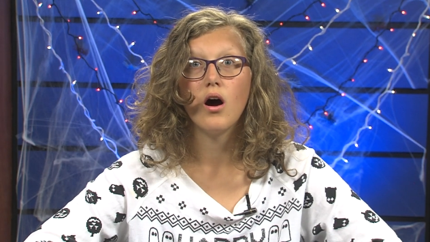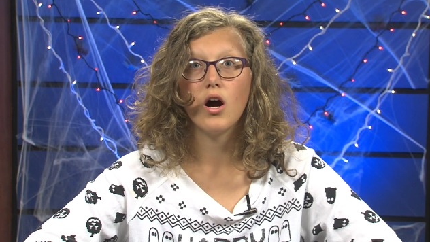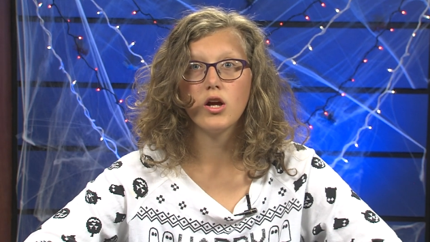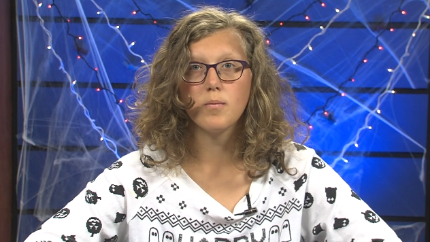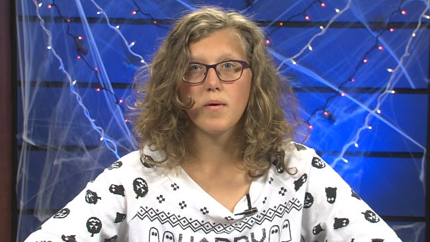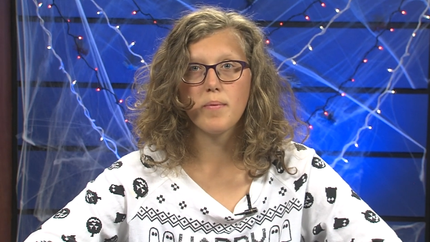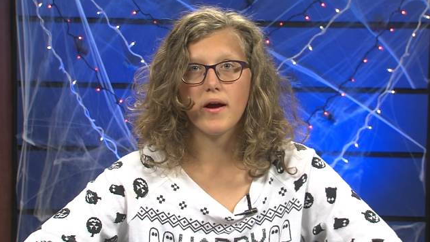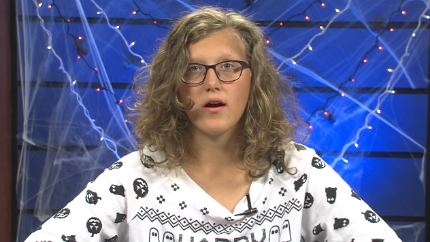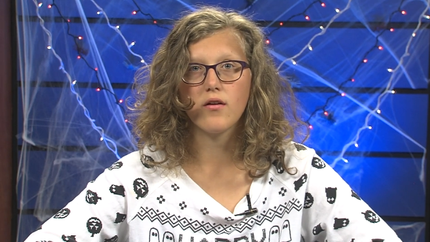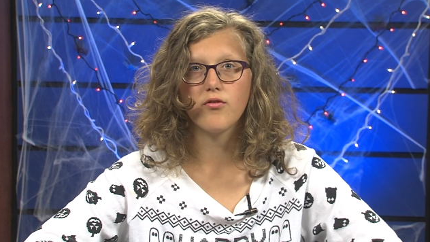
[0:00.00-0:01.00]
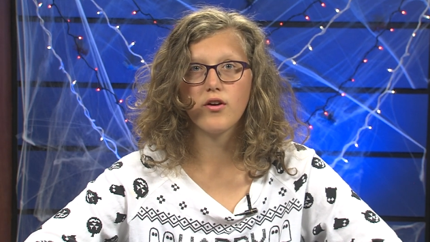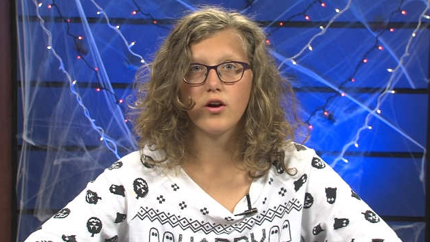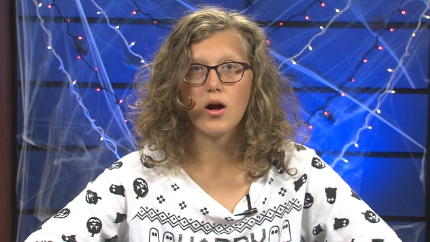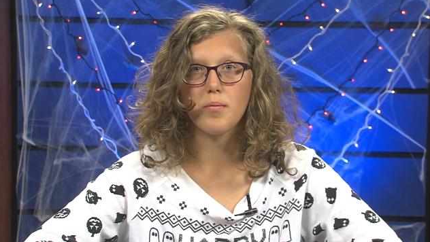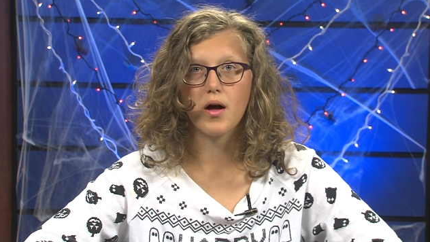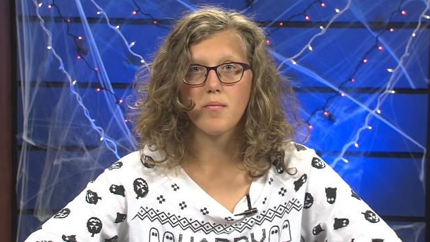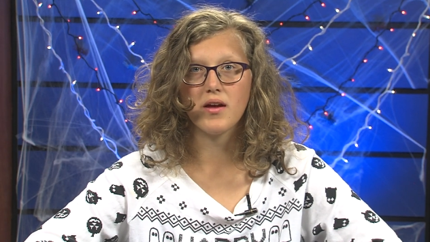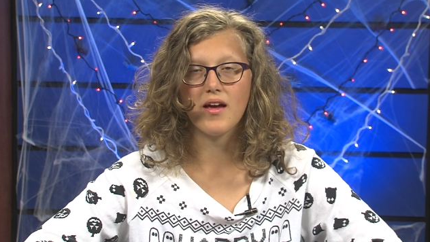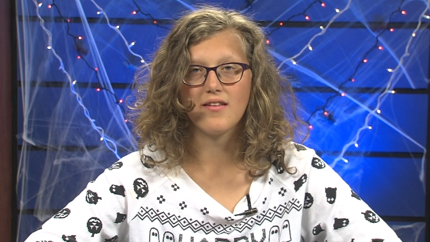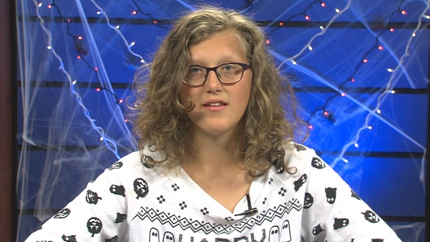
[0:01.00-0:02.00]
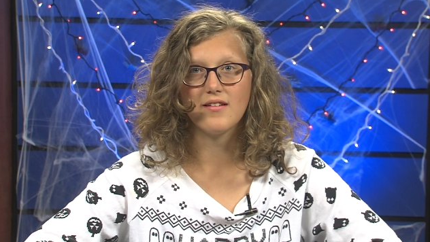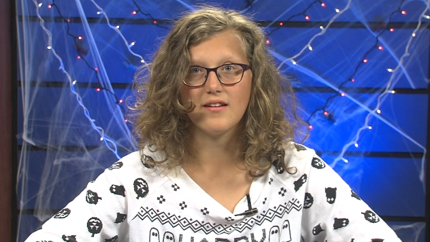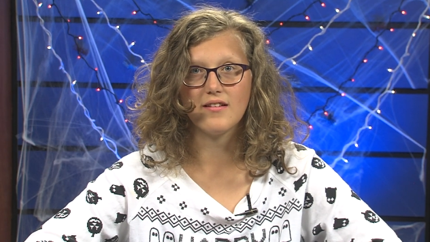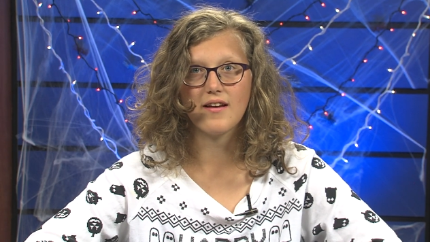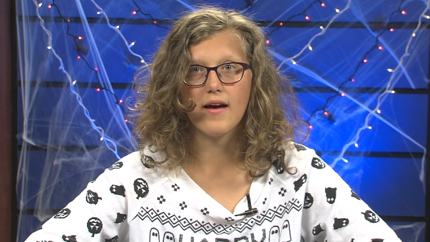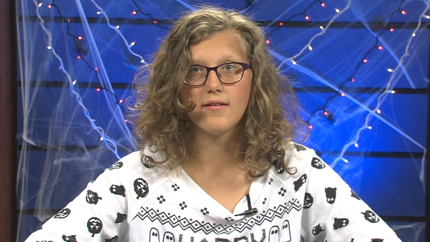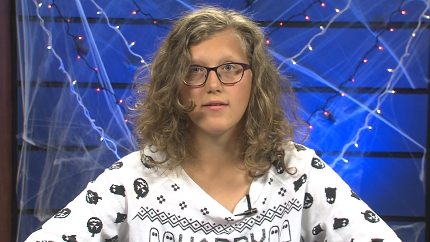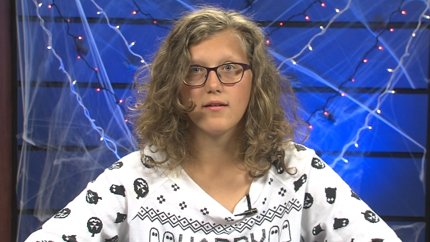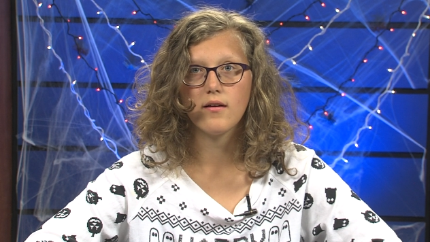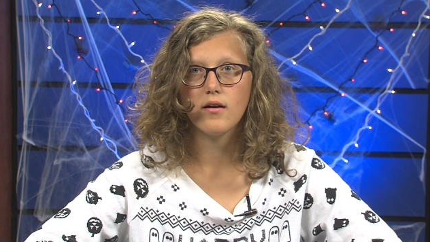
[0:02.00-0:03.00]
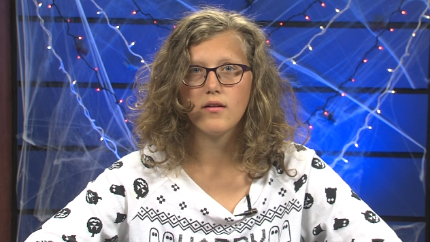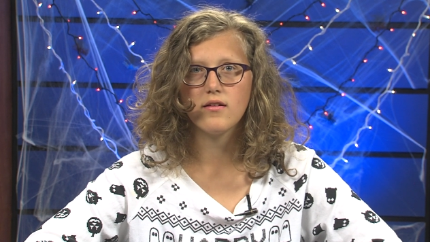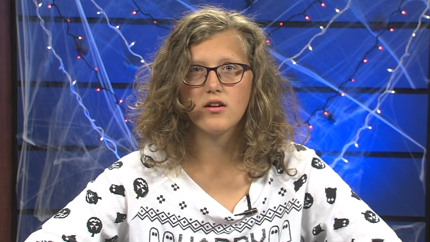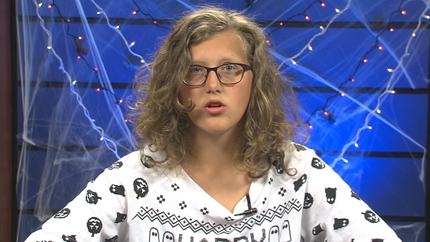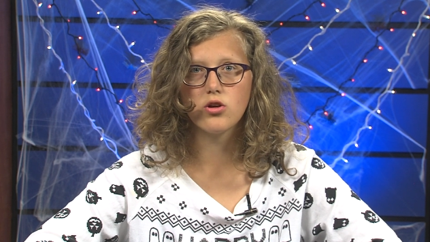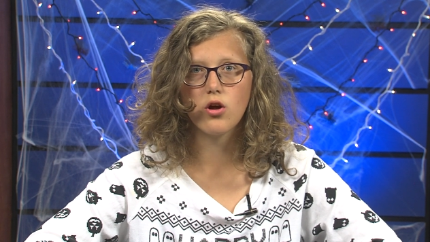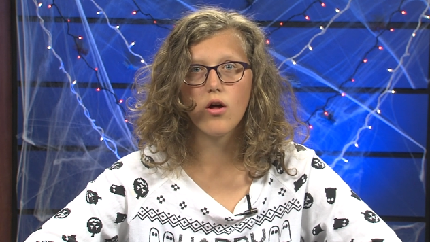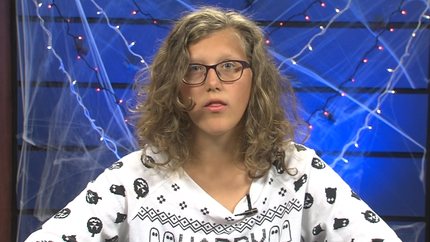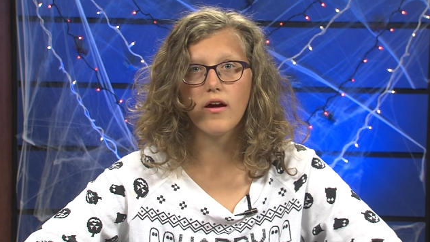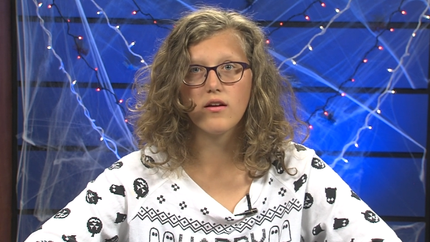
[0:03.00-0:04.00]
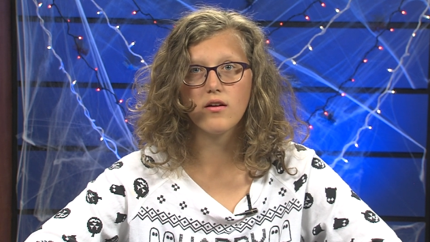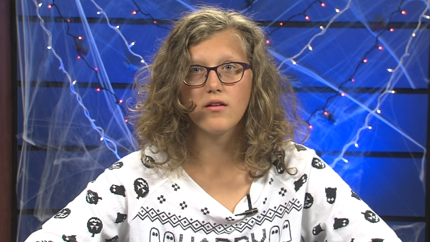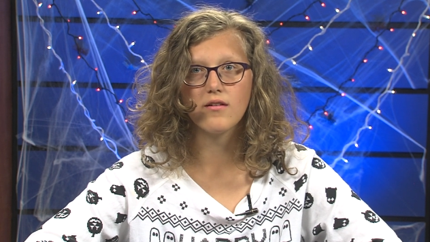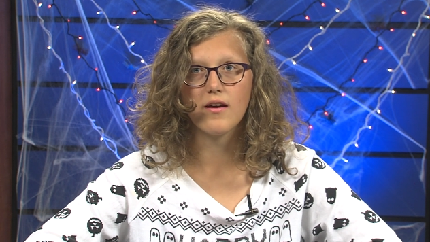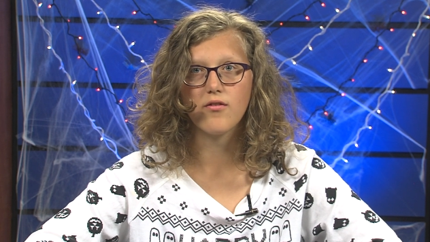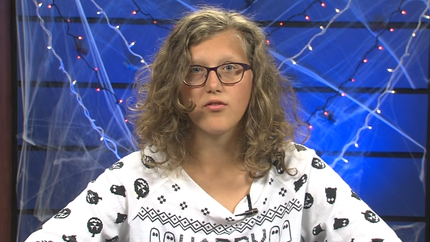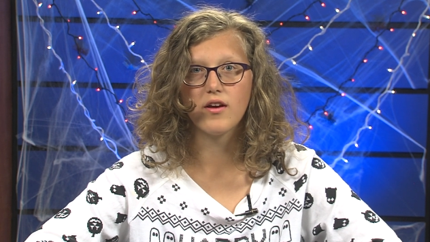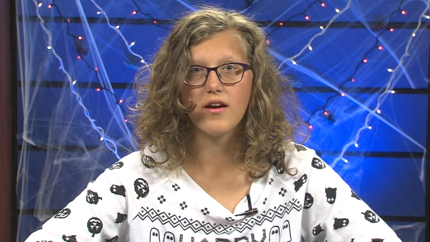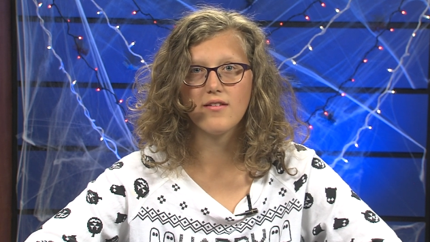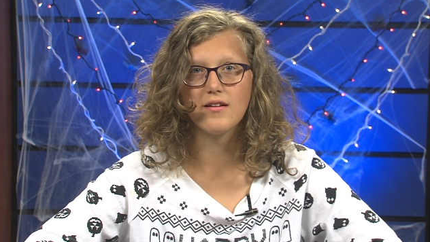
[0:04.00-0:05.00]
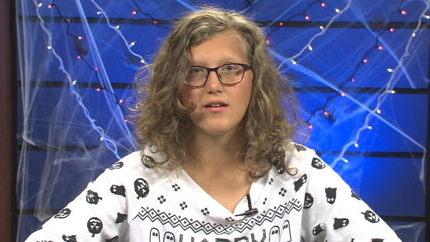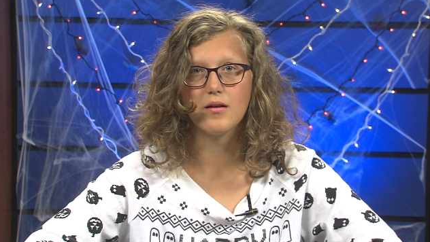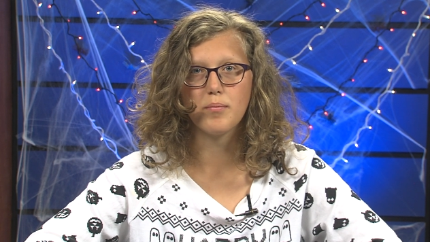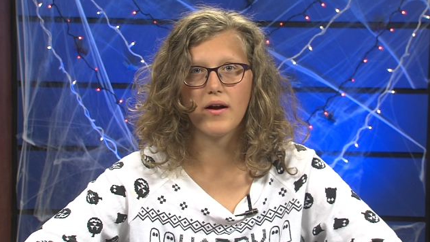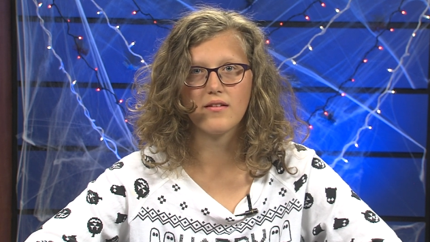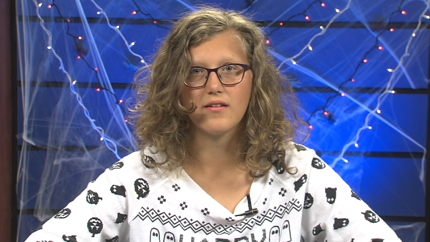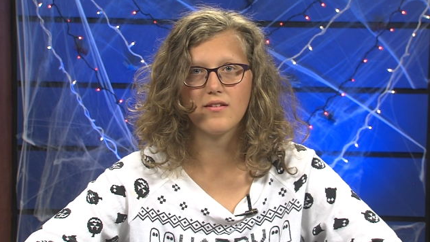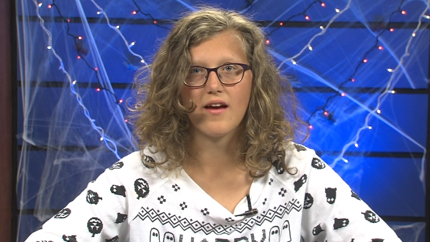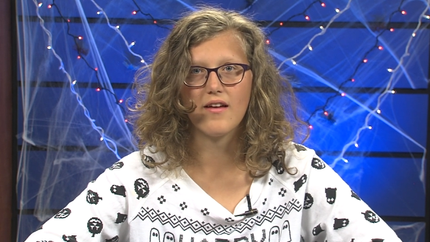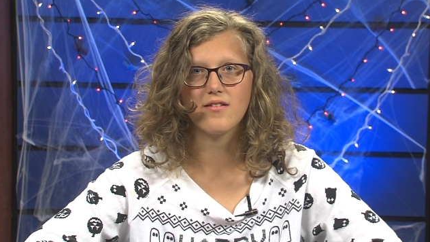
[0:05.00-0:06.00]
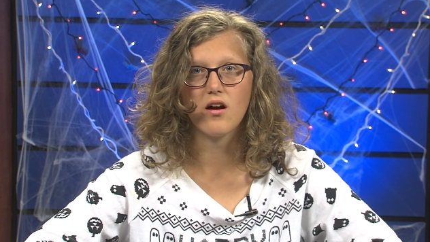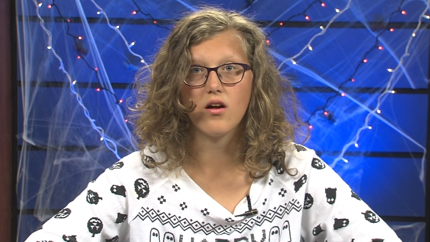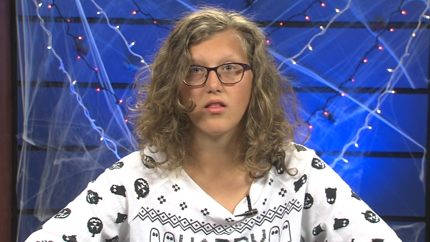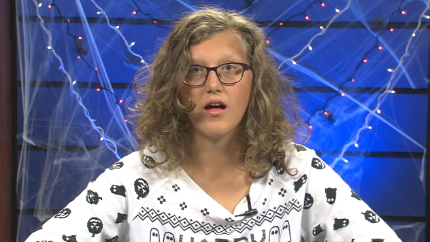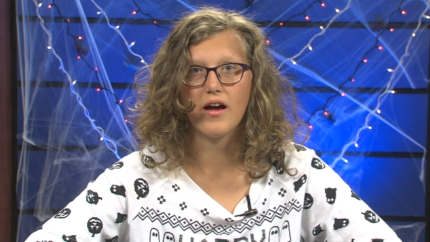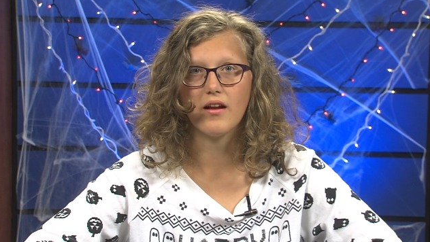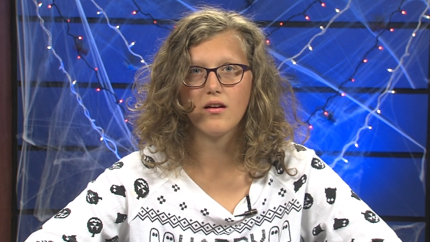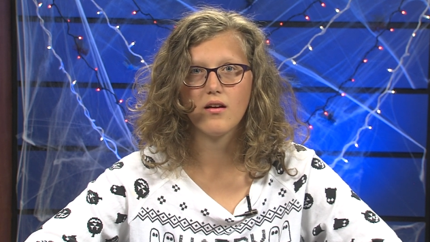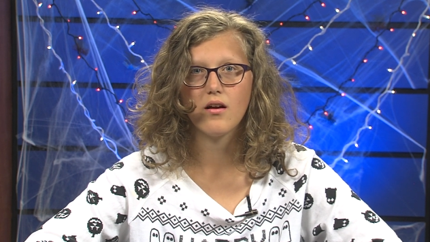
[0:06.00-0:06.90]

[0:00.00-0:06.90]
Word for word: Are you prepared for your upcoming ACT test? Did you know that you can take free ACT practice tests online?